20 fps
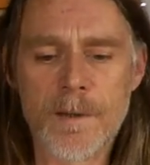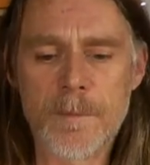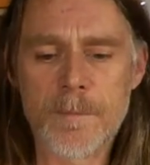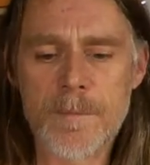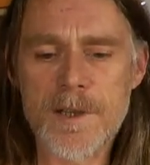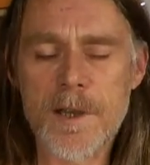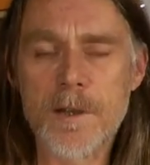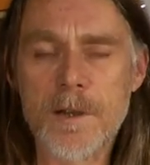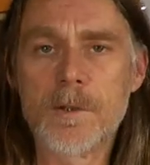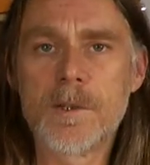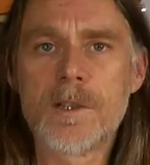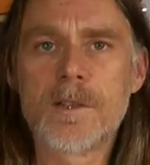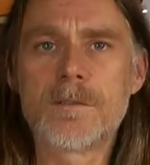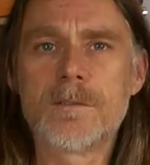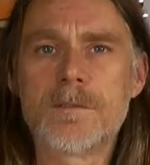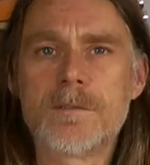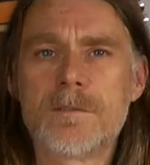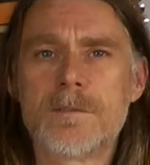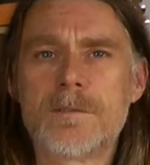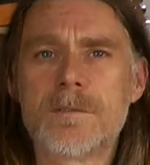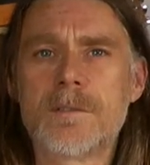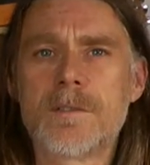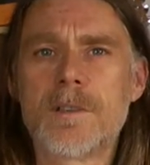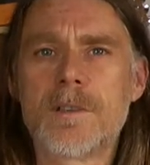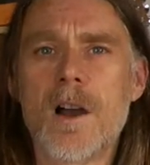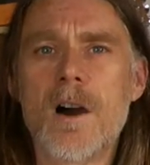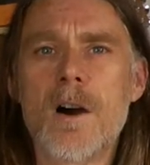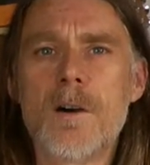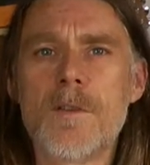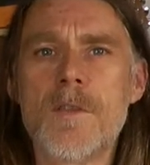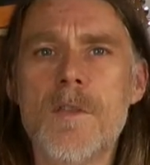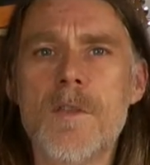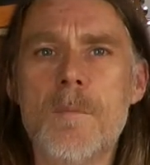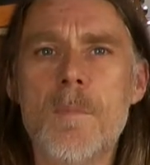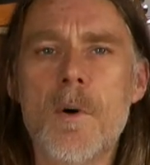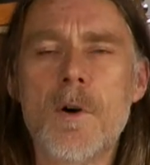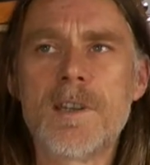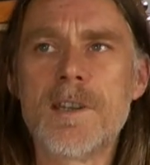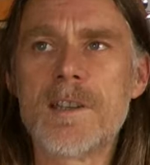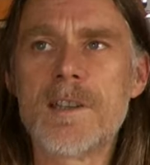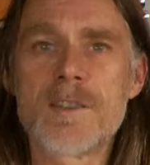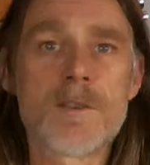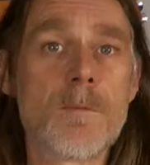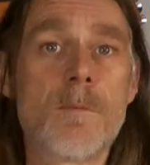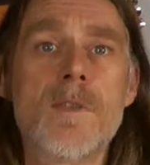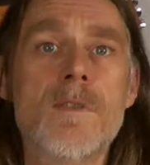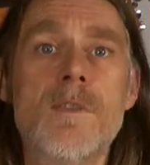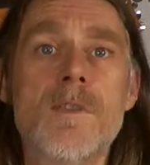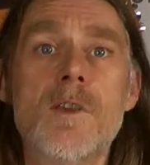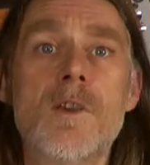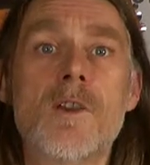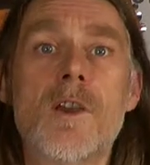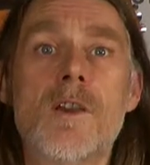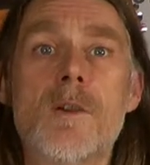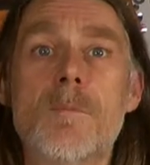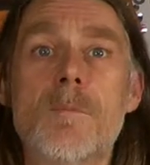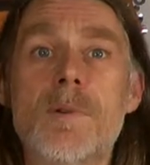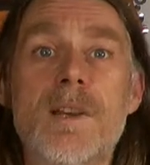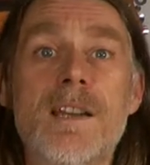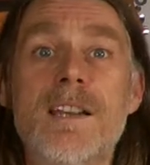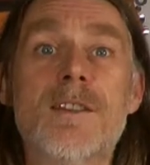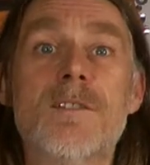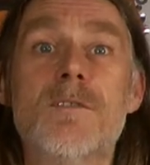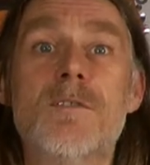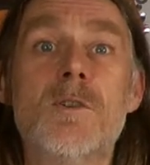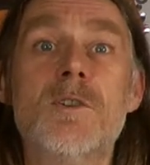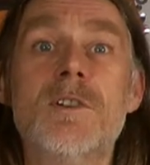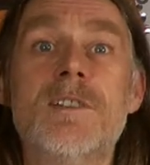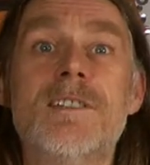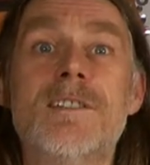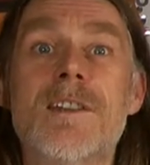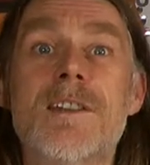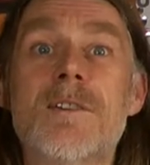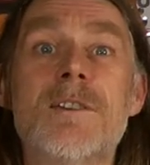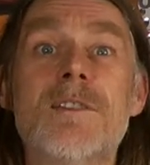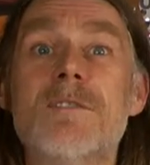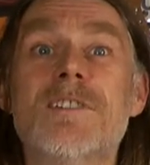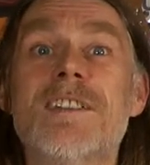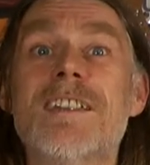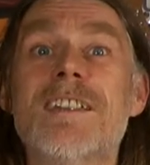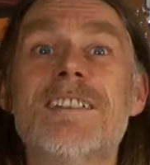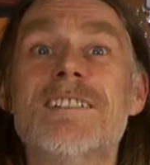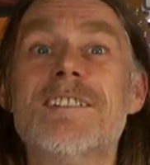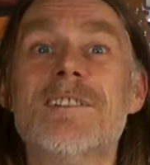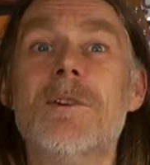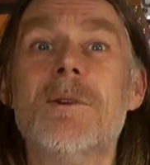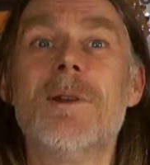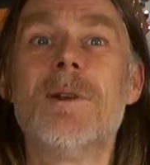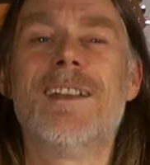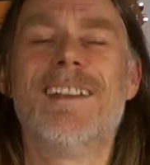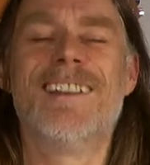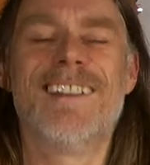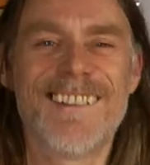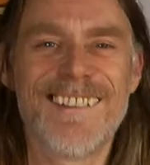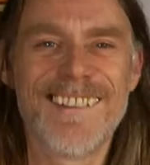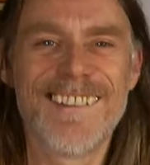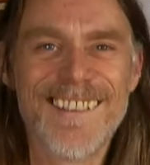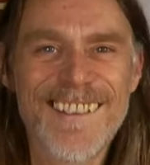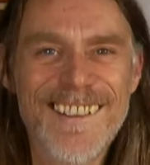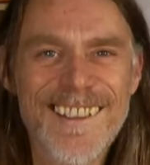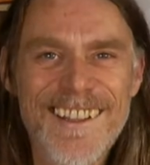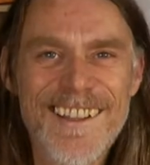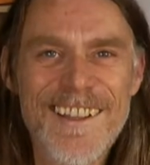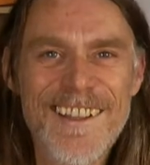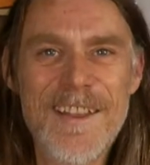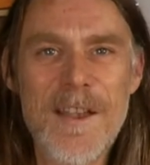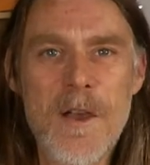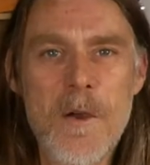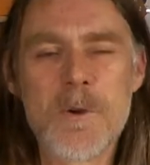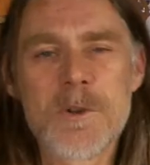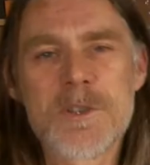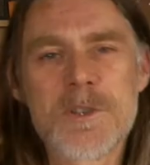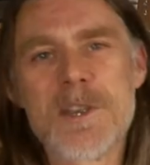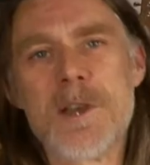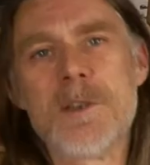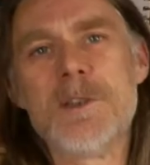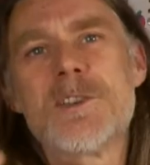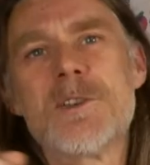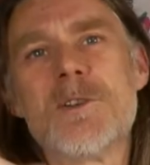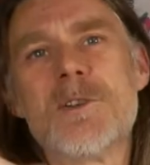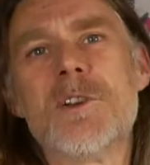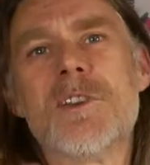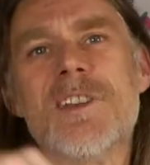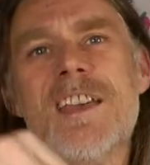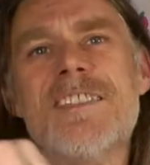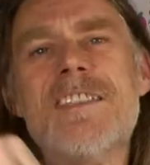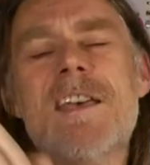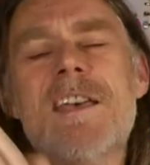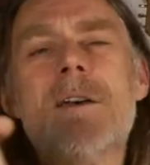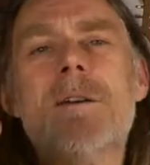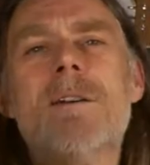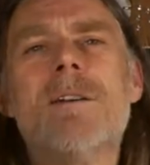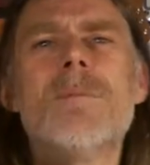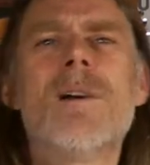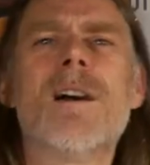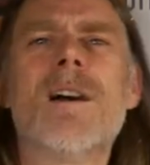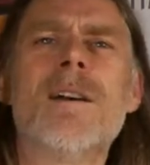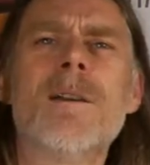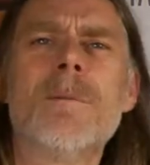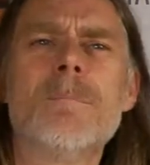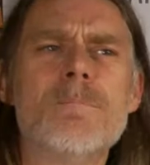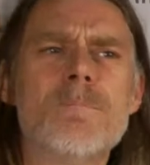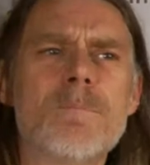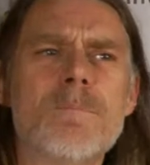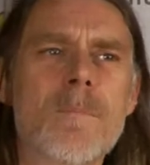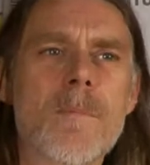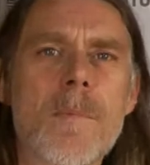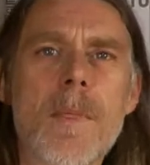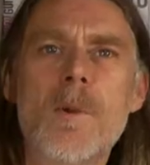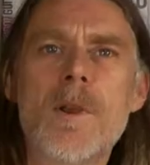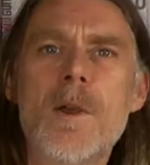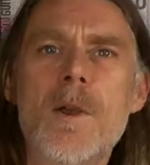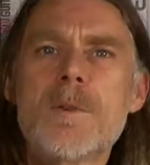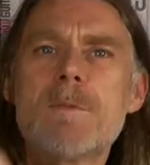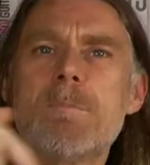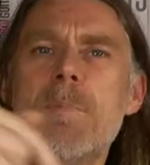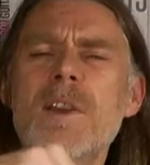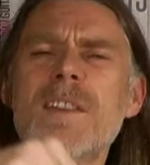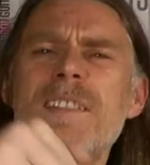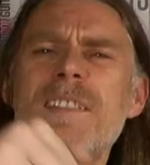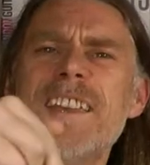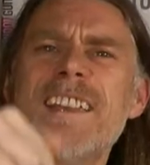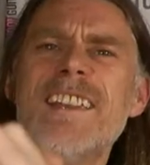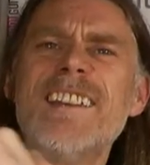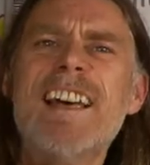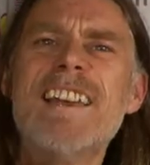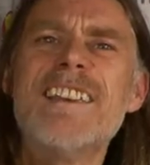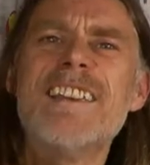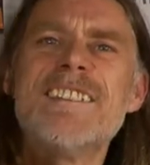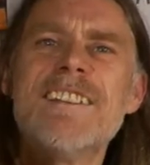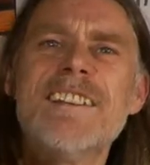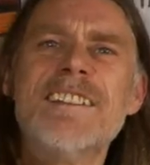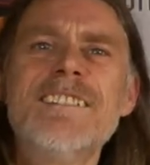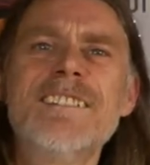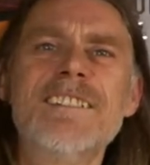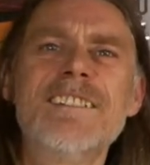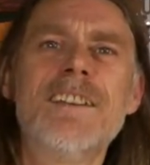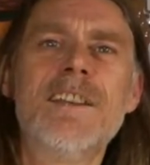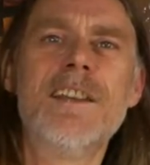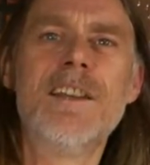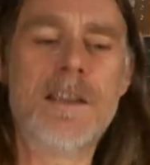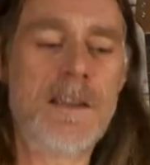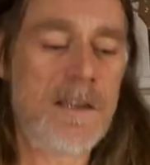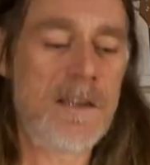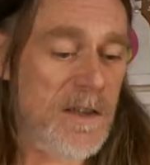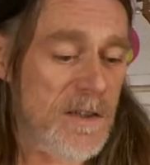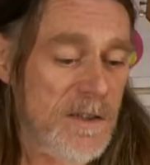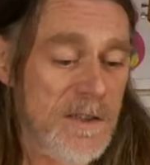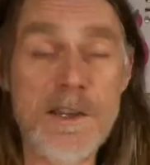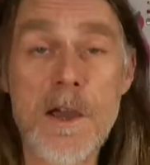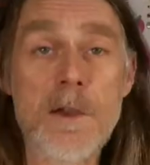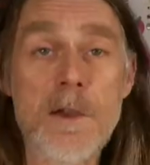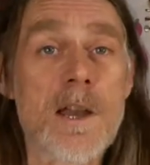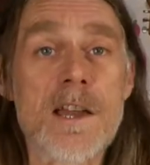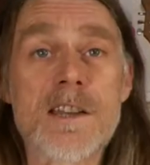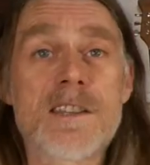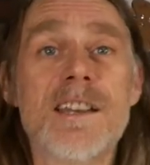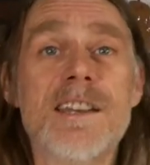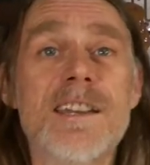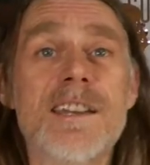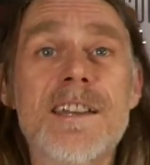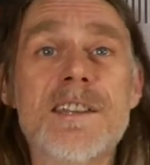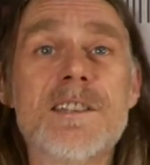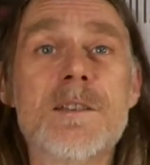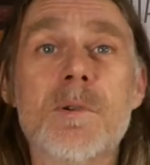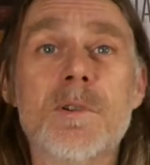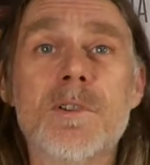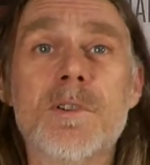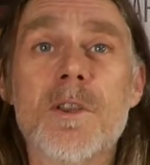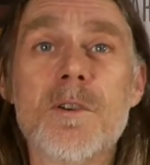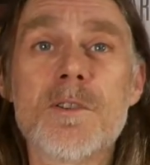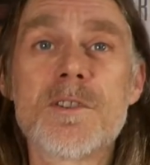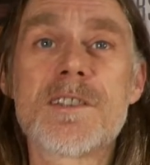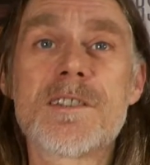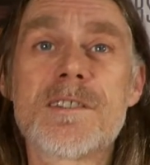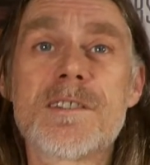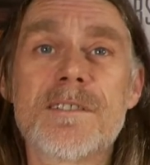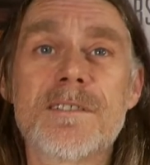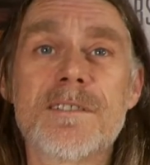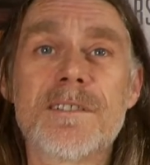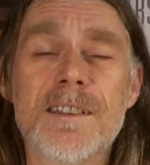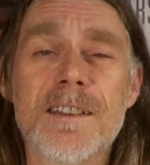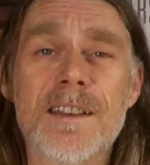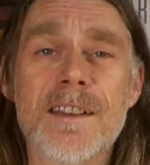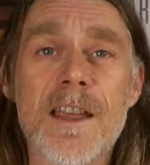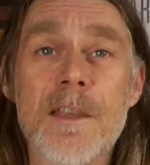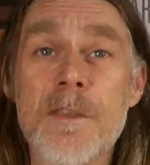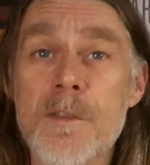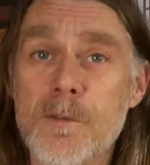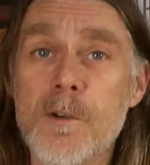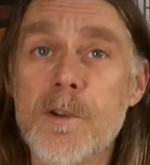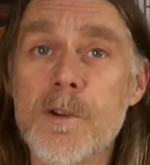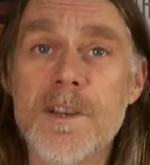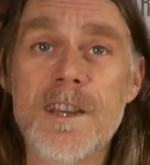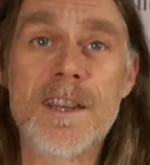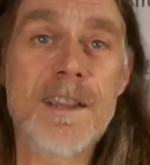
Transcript: So carving the body is something that you can completely avoid. You don't even need to do it. Also, you saw at the end that when I was putting the inlays in, you don't actually need to put dots in the front